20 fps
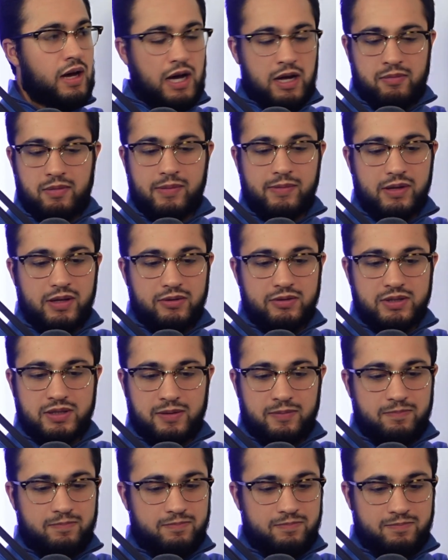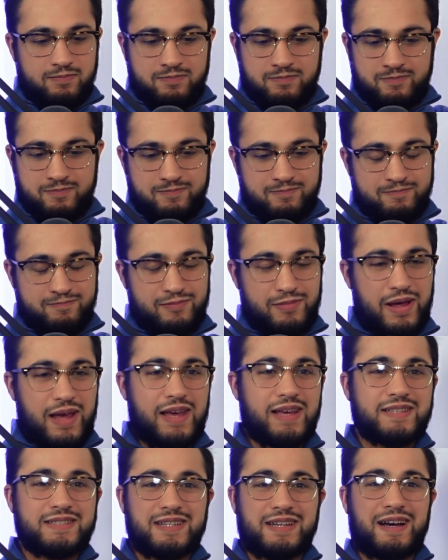I remember there was a
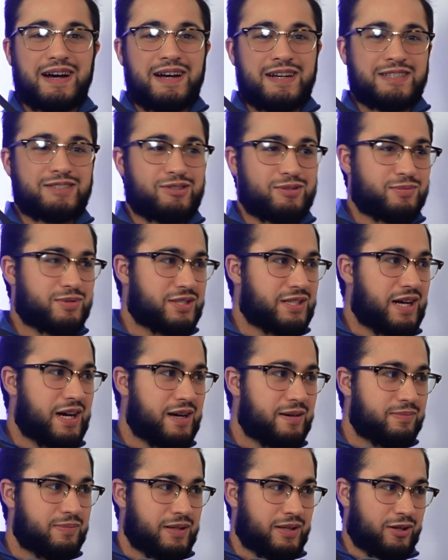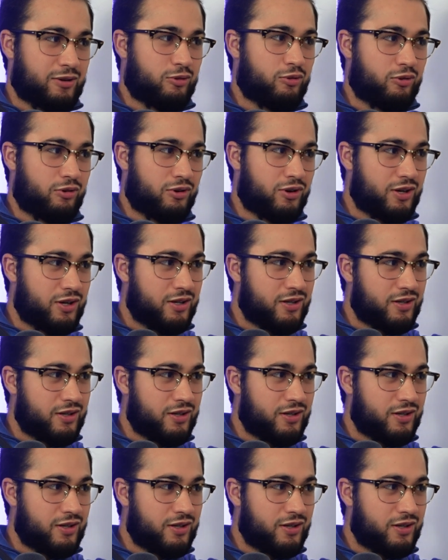amazing ice cream shop at the corner.